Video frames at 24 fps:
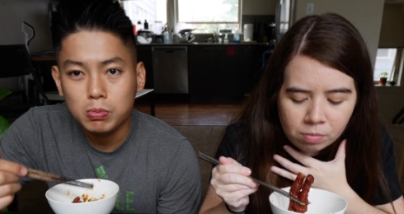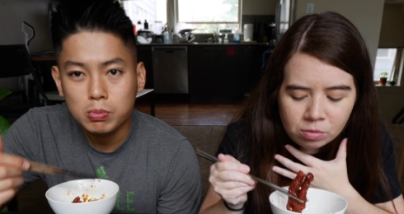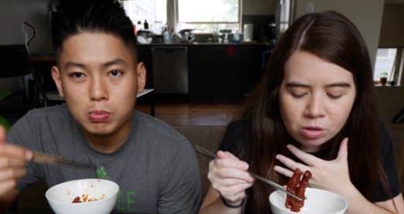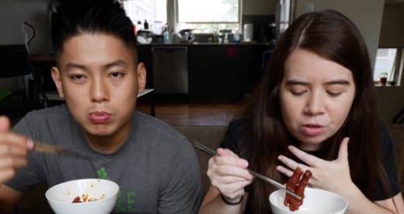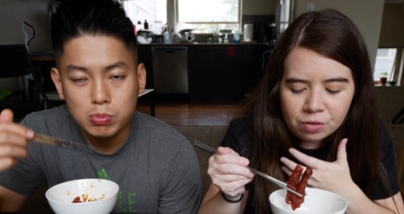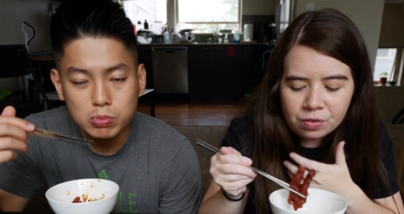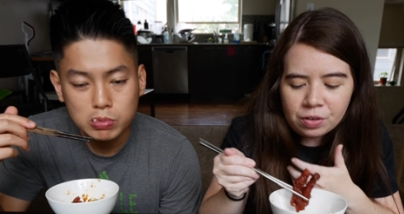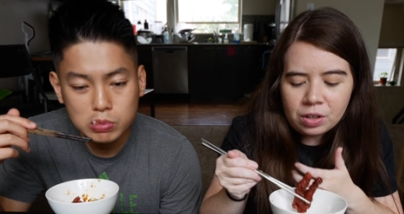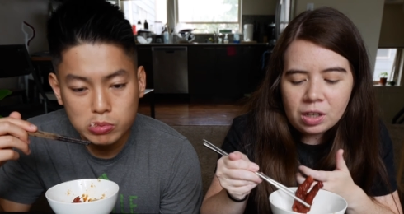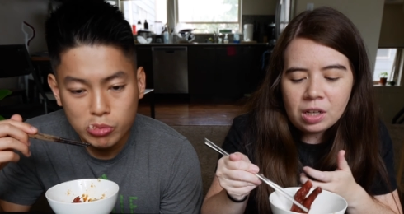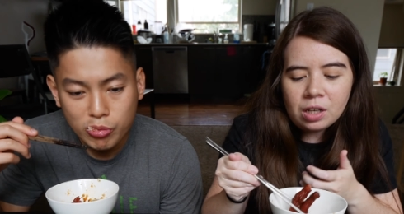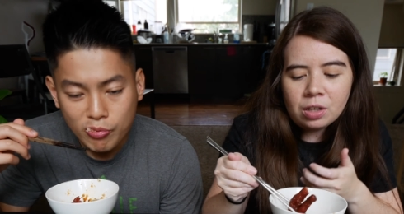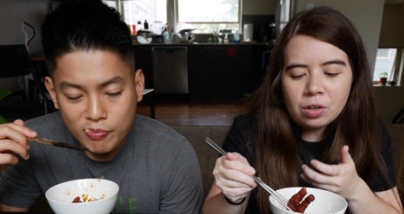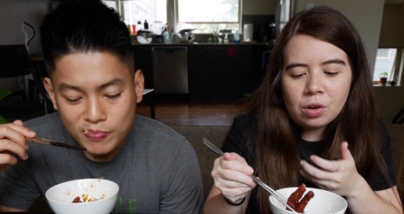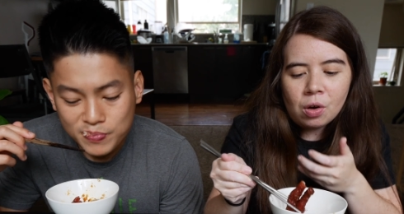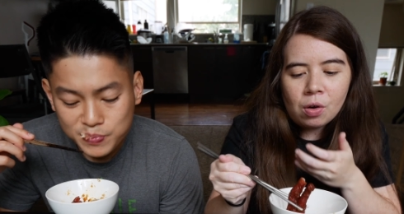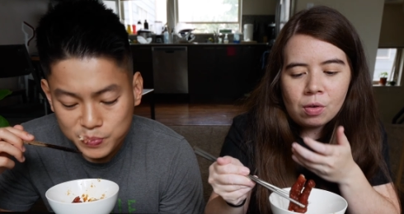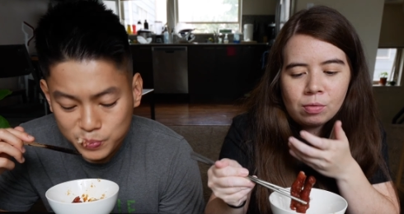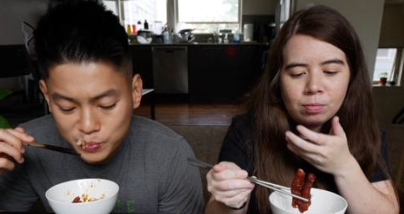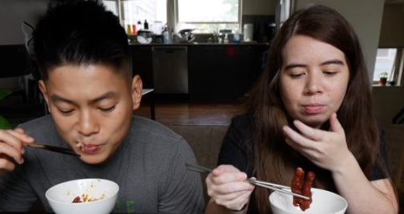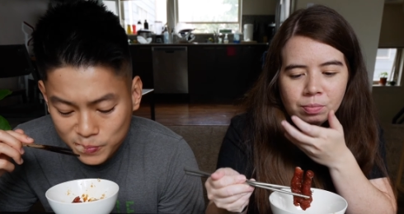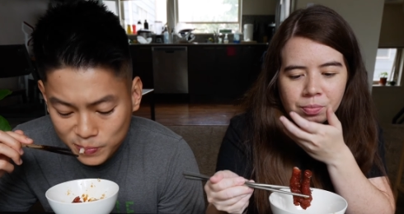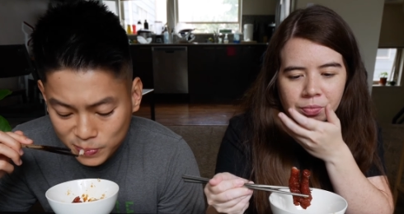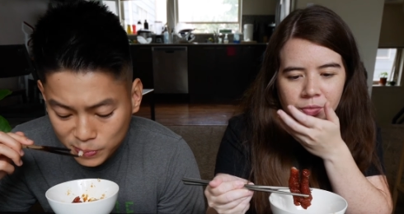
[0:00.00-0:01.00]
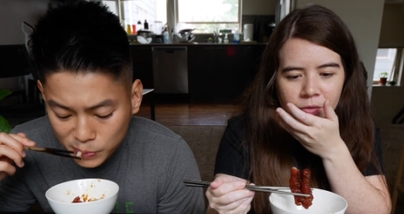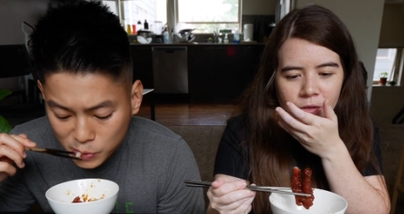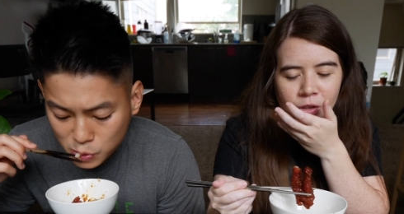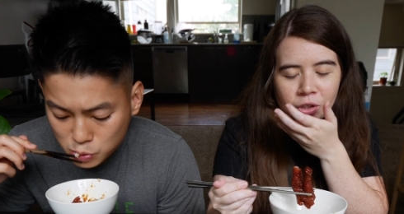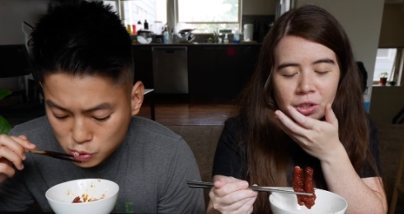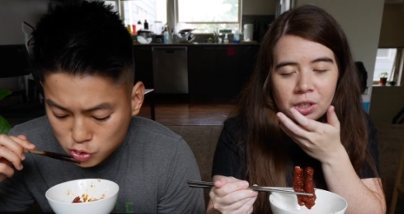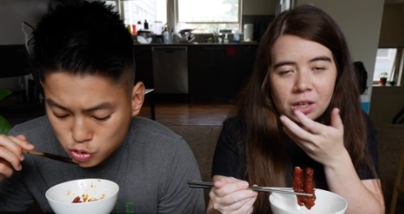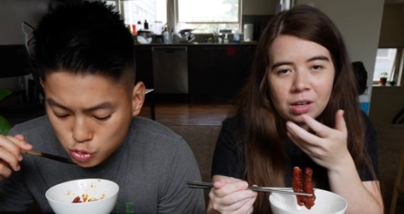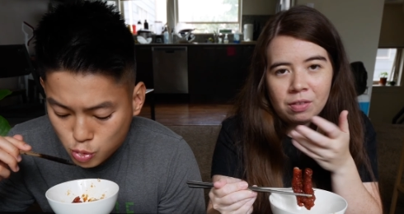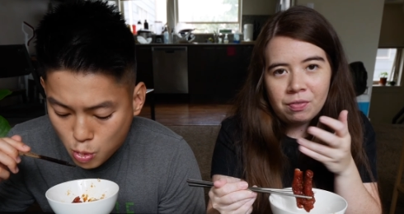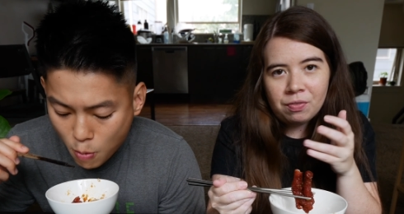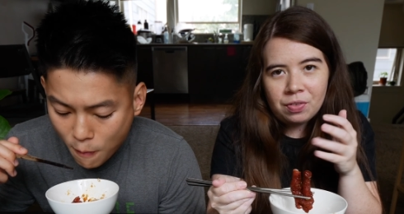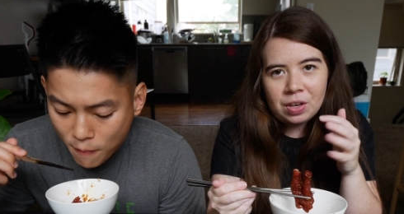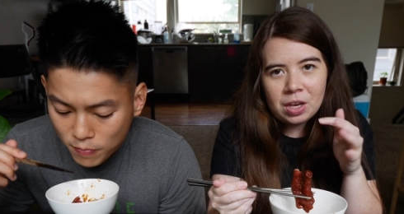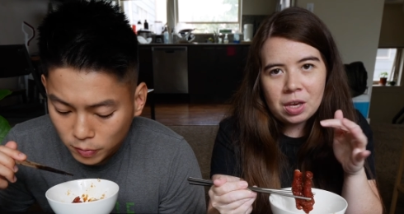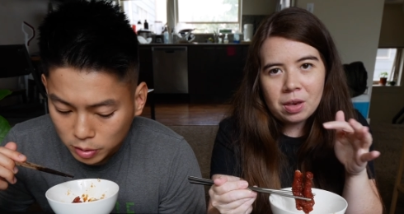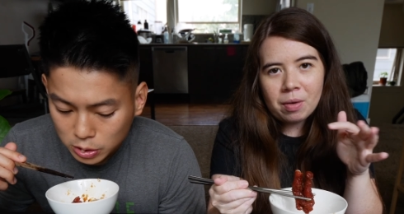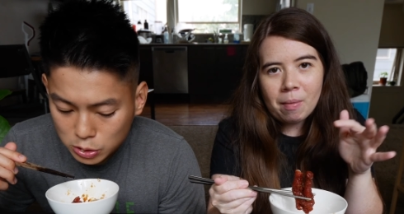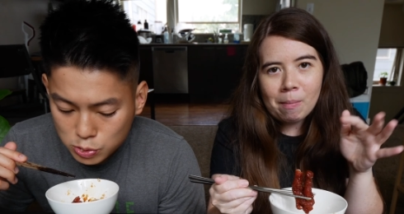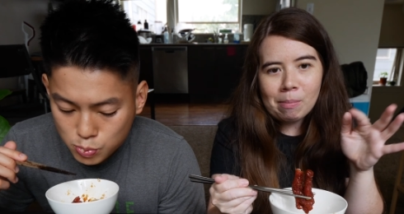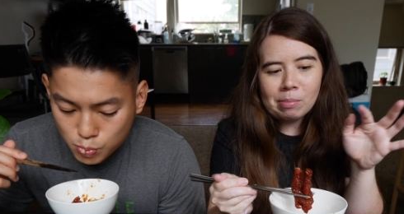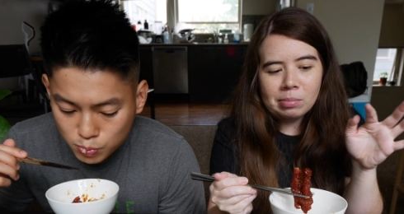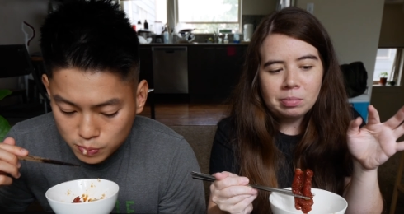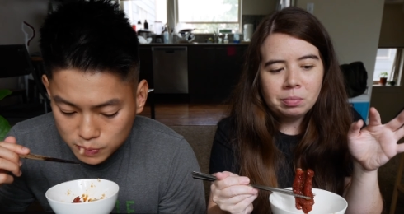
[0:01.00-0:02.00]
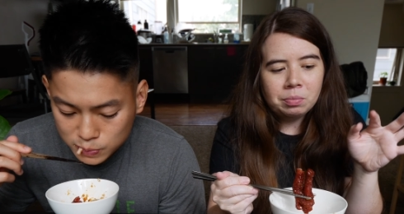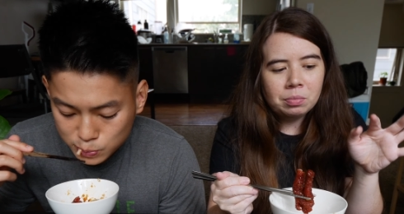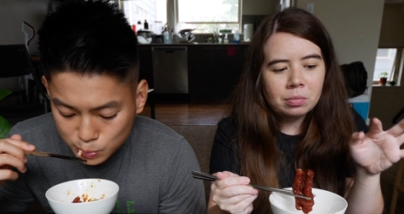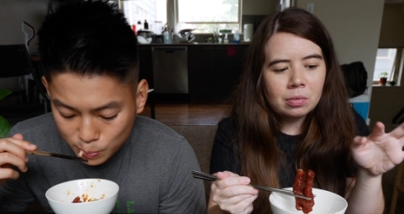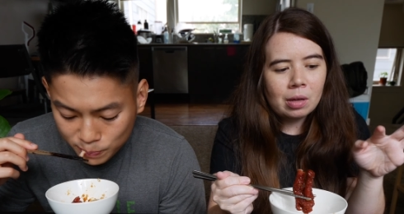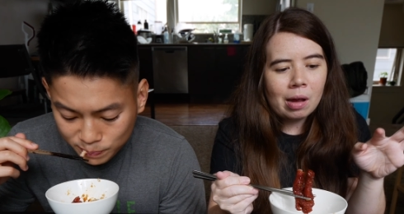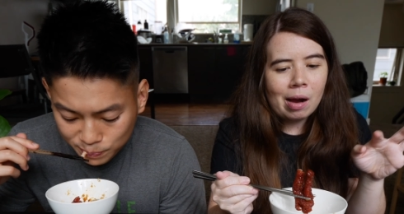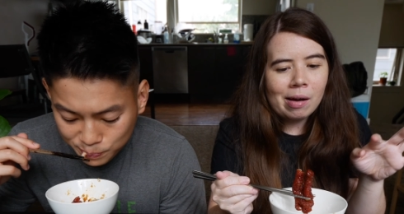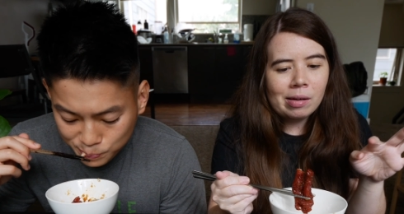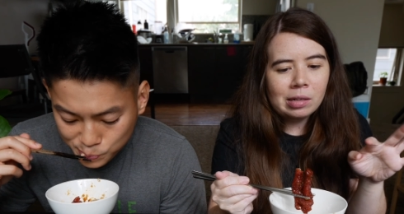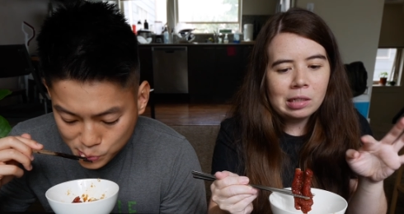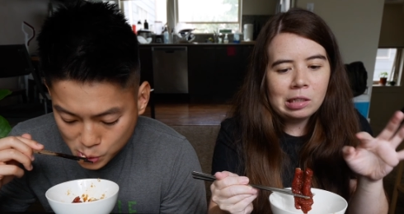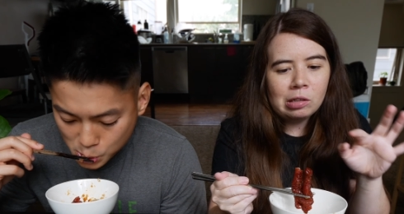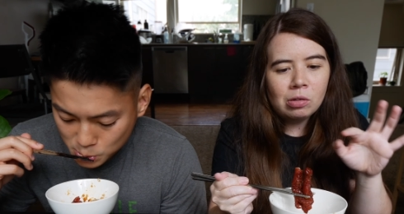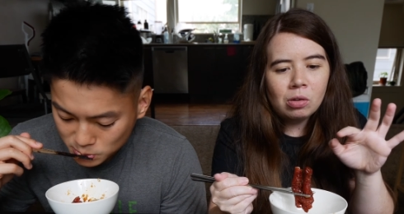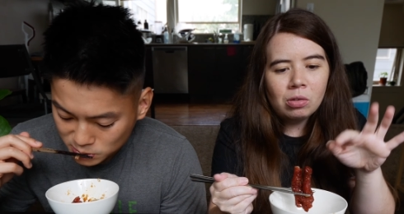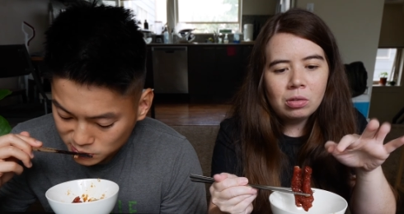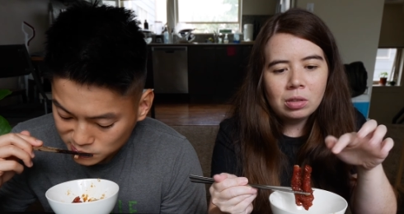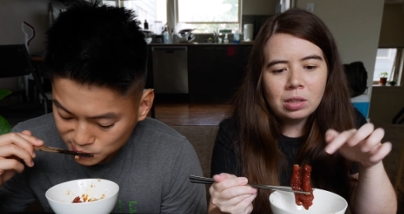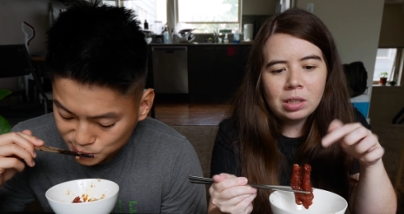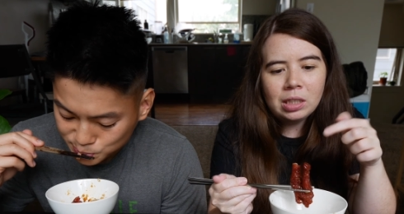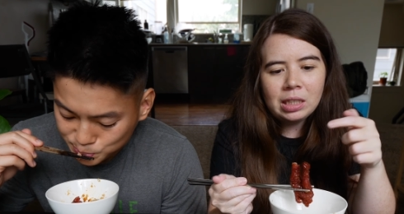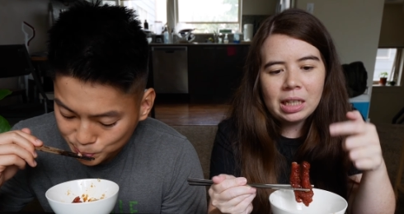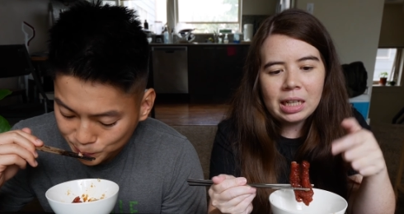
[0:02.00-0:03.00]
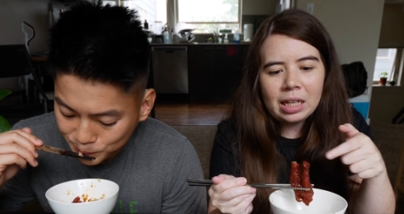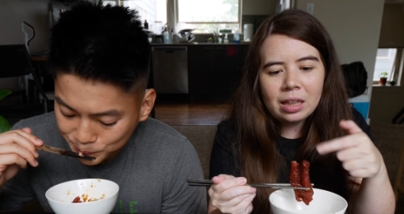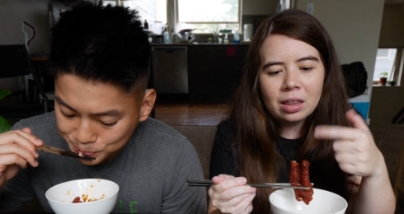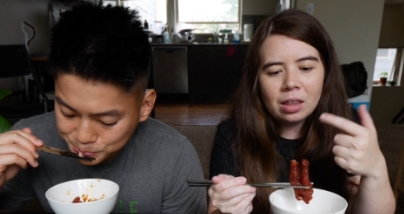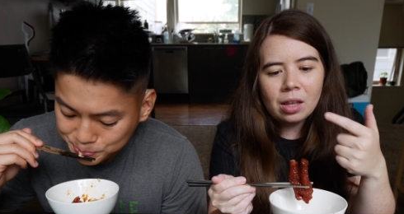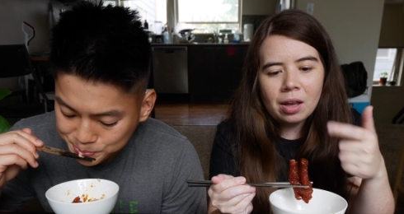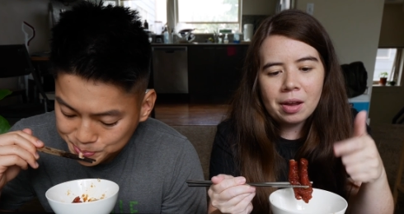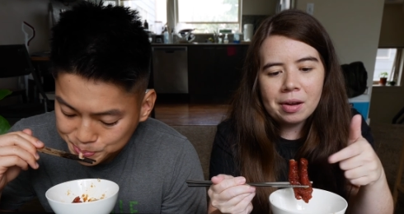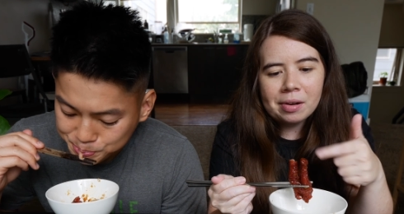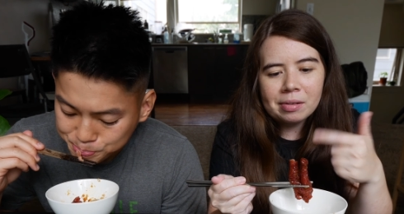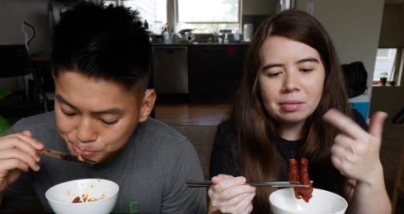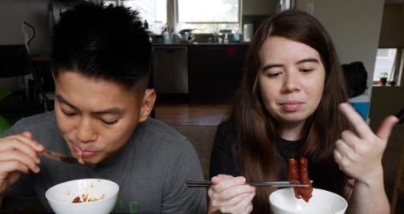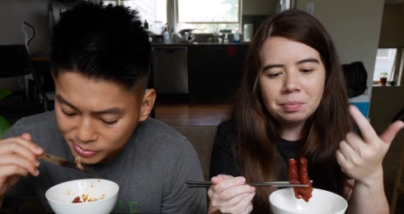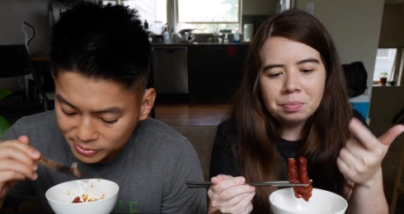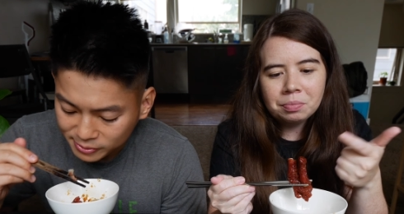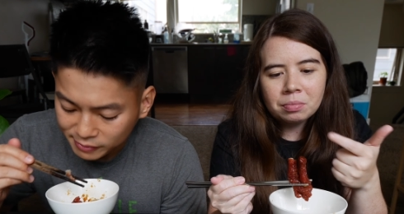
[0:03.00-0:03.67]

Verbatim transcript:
Speaker 1: So if you didn't know, for chicken feet, you only eat the,